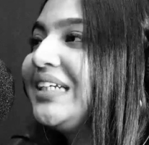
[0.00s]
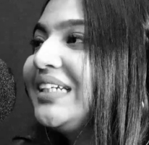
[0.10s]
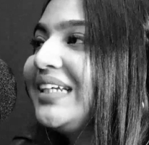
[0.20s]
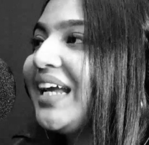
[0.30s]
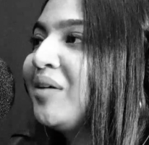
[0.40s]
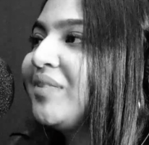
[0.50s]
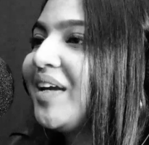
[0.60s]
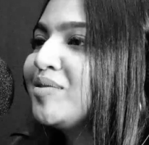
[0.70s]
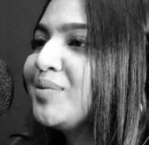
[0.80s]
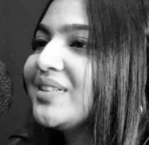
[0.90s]
really name
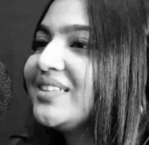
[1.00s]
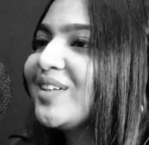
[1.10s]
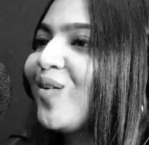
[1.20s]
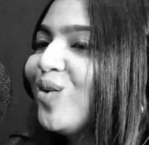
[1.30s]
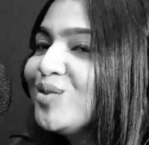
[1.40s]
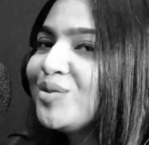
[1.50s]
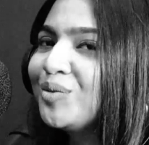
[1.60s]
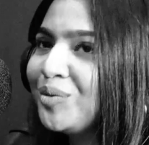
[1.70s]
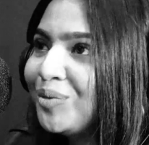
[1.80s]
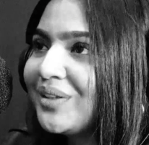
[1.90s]
names because they're all
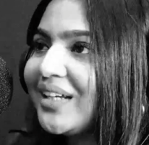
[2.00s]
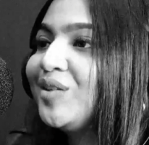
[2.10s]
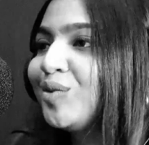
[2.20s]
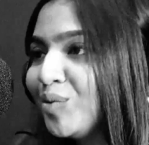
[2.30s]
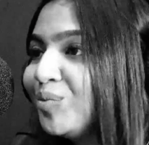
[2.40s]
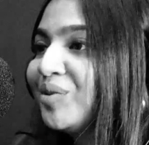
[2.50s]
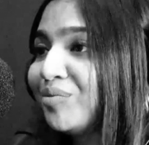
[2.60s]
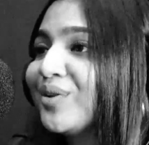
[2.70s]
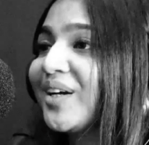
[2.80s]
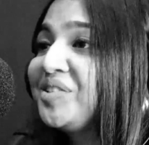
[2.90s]
so cool. And, you know,
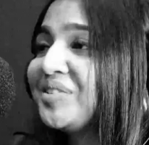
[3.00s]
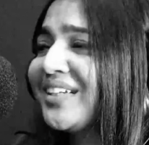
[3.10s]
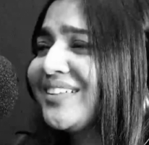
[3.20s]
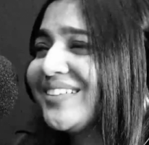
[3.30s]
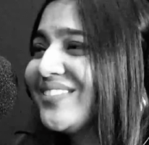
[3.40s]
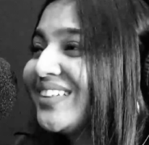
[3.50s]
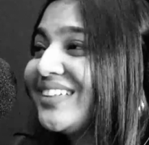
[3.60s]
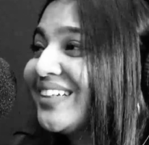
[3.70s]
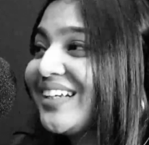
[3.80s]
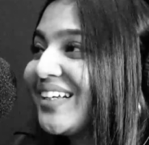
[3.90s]
we've worked together. And
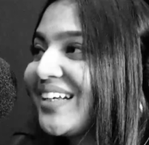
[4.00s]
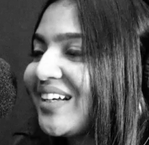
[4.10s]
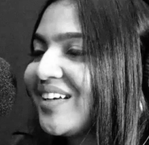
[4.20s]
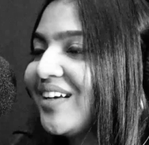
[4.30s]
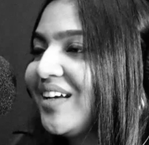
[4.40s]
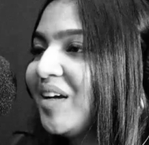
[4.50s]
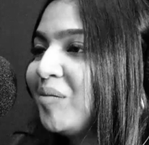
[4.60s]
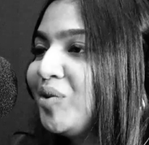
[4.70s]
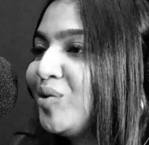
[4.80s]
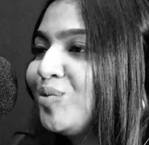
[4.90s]
they're like,
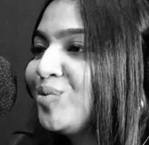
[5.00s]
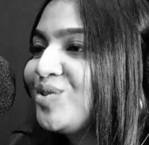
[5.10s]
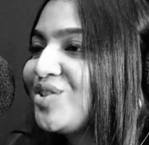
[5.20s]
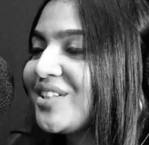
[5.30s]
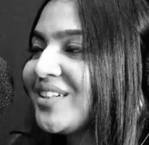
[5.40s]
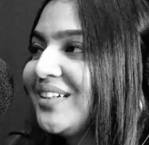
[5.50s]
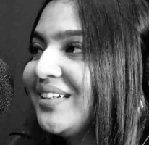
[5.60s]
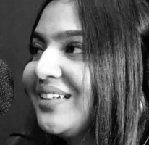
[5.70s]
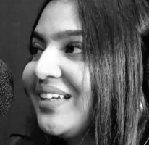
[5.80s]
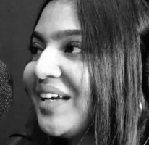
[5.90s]
I'm huge...
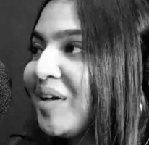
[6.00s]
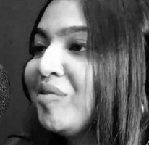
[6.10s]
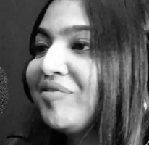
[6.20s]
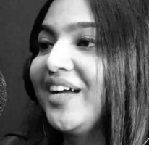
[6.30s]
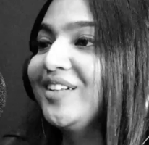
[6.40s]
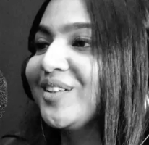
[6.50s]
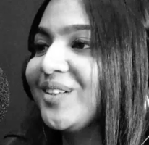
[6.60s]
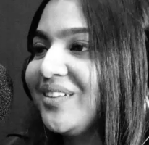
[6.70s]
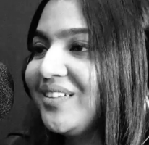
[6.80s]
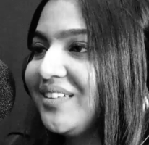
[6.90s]
Like, I'm a
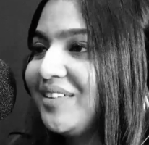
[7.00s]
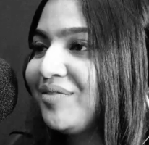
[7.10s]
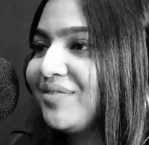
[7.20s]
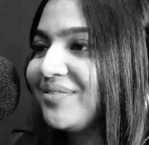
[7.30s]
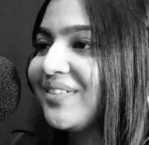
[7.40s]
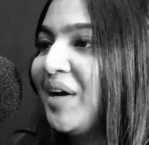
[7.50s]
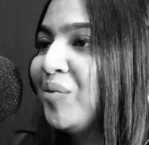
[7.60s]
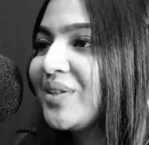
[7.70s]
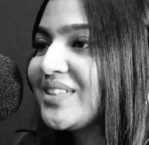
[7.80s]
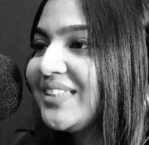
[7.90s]
fangirl. If I
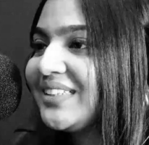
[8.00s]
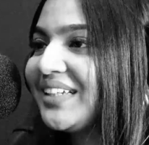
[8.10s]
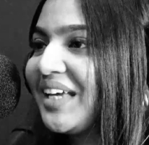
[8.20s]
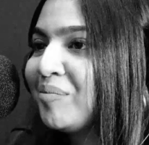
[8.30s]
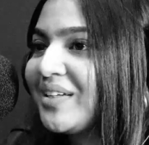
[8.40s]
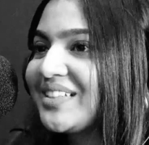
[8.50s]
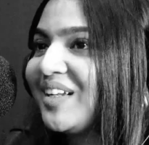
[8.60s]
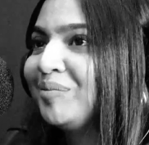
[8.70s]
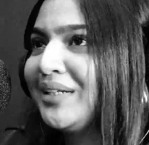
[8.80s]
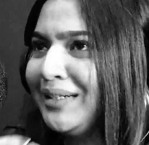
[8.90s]
wasn't in the game
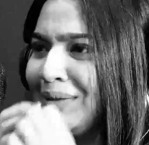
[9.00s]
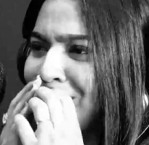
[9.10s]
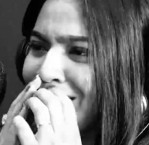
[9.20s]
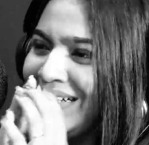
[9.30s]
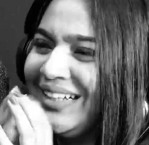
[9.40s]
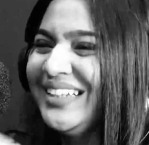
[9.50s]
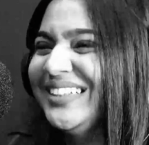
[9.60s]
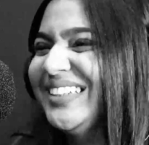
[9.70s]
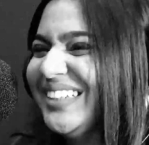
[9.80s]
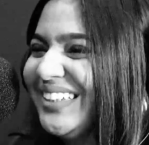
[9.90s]
myself, I'd be like, oh my
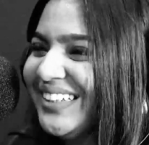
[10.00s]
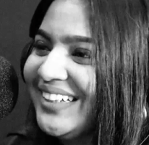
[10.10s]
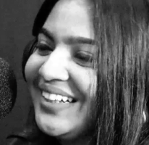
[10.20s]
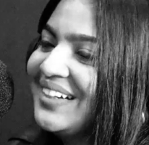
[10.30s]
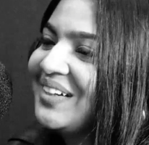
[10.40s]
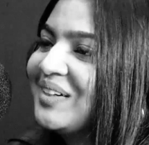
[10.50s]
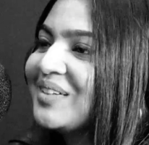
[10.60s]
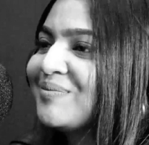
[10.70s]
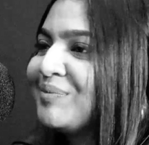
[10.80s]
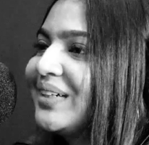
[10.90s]
God.
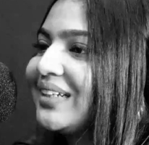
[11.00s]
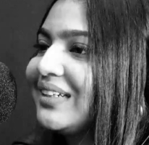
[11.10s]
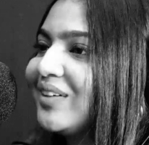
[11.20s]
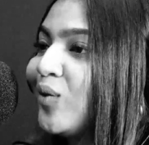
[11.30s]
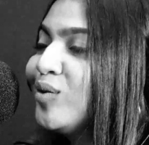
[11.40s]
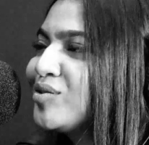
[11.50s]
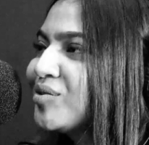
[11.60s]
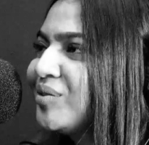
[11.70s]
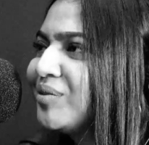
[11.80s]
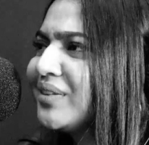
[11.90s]
But
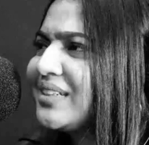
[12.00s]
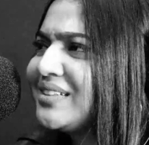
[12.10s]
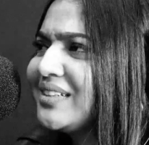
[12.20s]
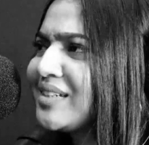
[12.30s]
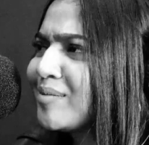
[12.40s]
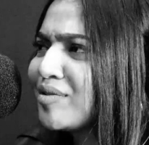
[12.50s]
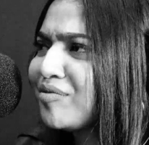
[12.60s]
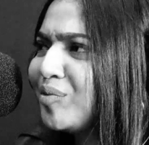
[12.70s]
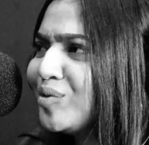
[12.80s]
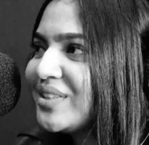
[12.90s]
also, in terms
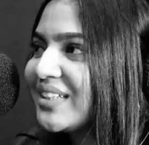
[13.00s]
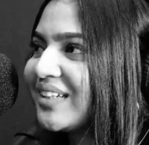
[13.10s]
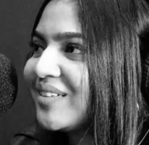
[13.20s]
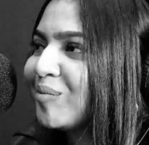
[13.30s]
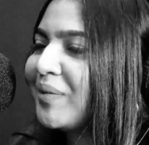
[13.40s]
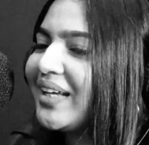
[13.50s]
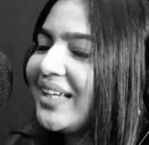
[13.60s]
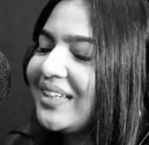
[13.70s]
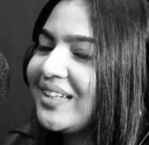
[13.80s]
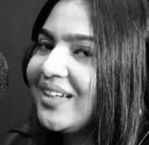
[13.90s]
of music,
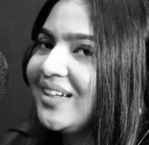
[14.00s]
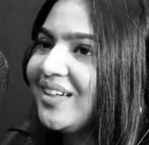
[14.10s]
man,